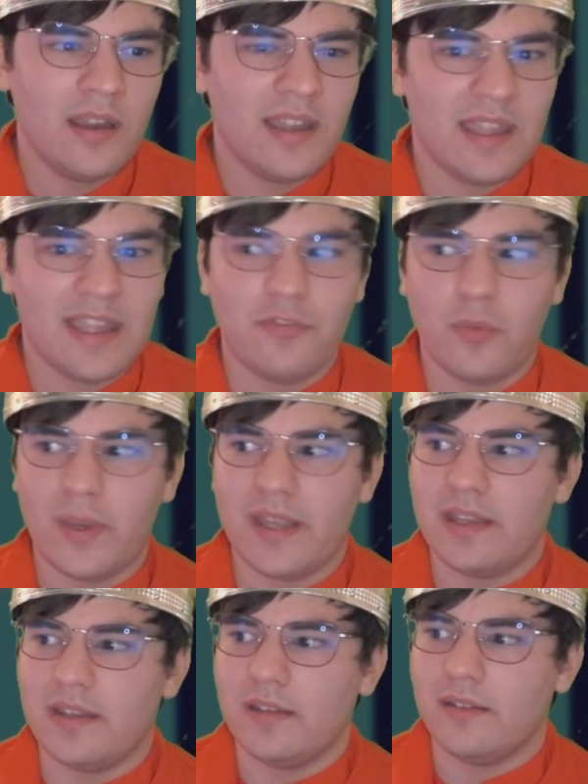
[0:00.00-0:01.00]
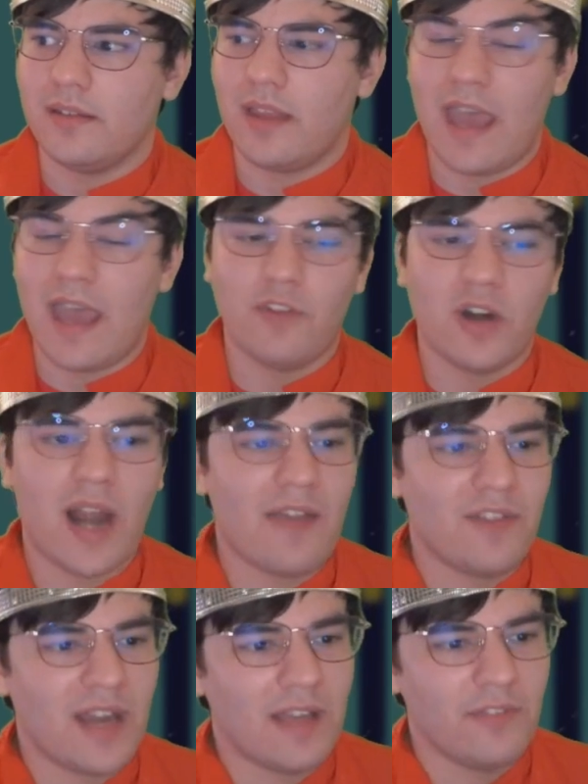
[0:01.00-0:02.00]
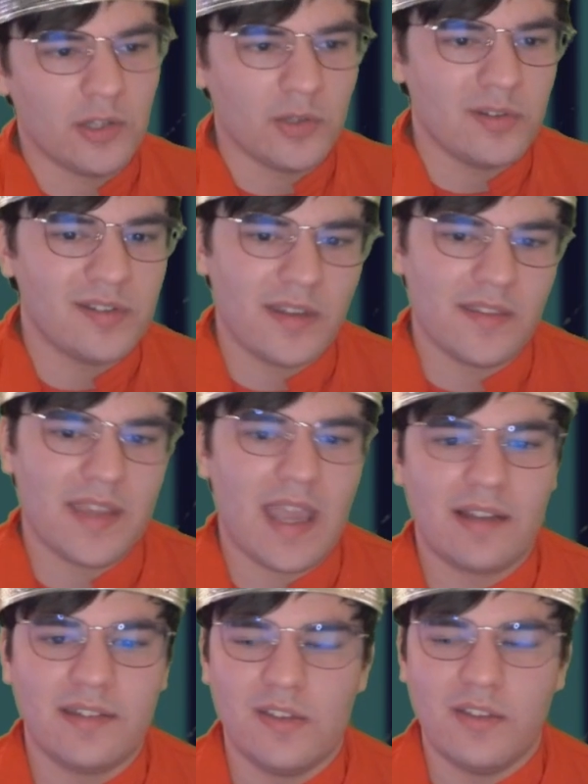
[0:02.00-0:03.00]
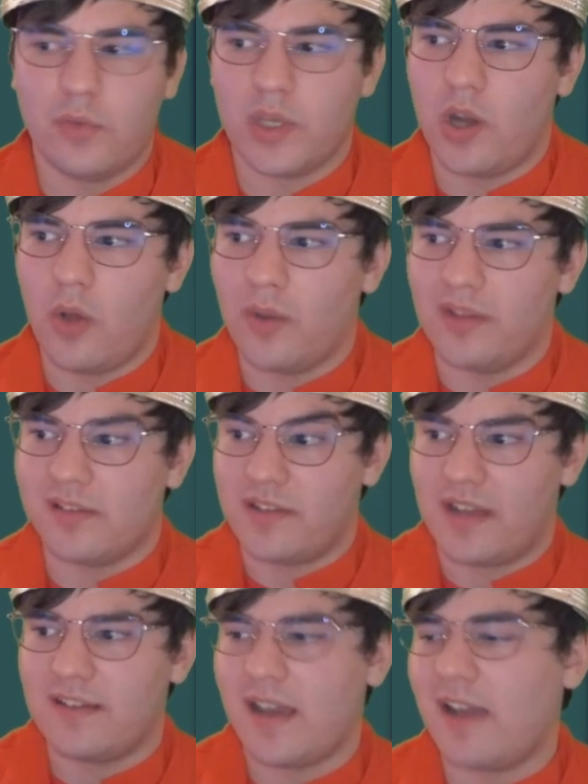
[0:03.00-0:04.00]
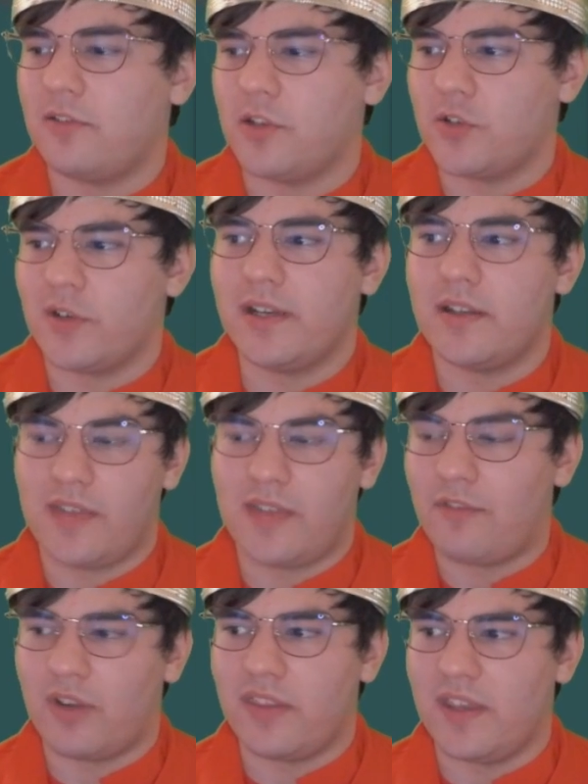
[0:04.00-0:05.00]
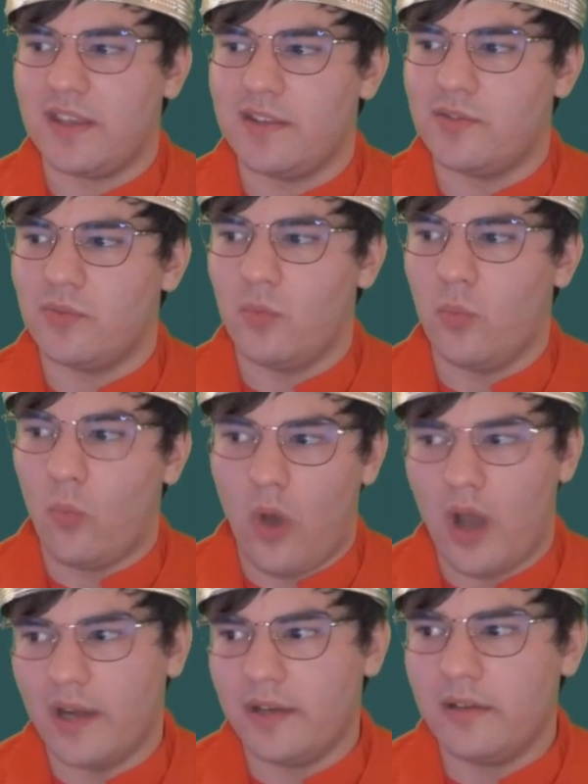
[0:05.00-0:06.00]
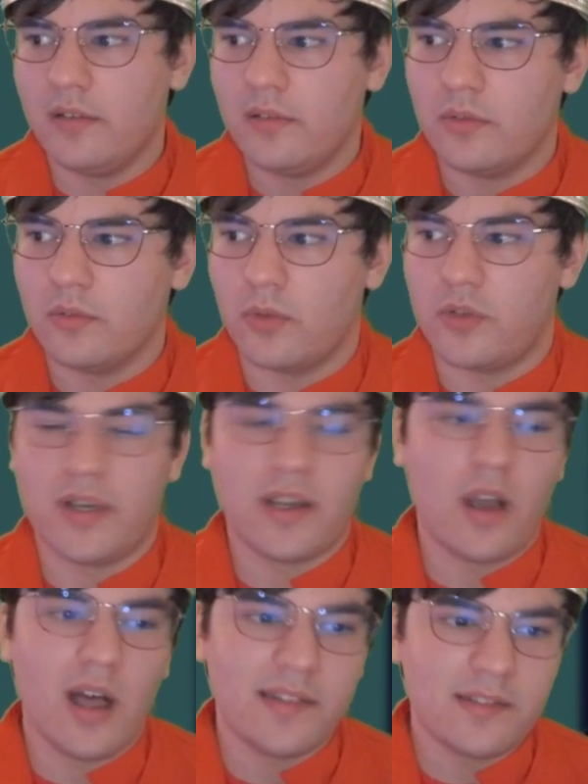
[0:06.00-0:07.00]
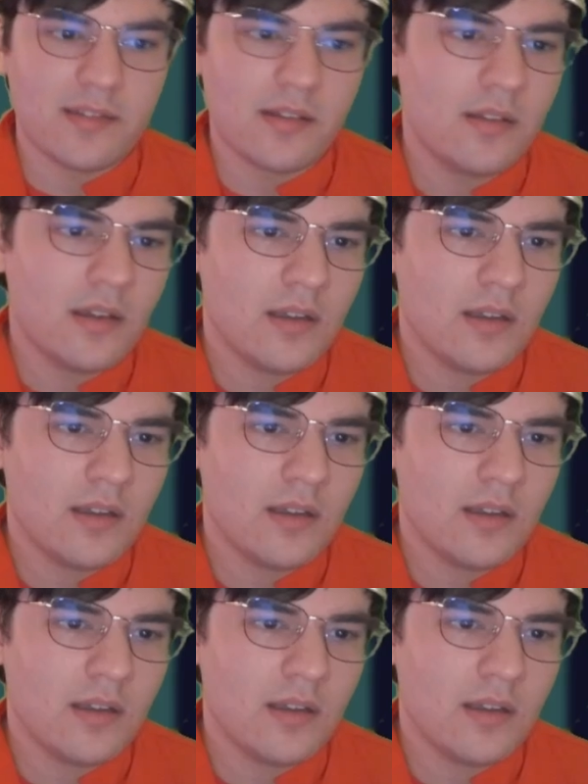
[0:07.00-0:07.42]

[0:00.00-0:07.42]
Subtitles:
If we ever have an evolution in the active, we could always just attach Retreat, because everything is 1 Retreat cost.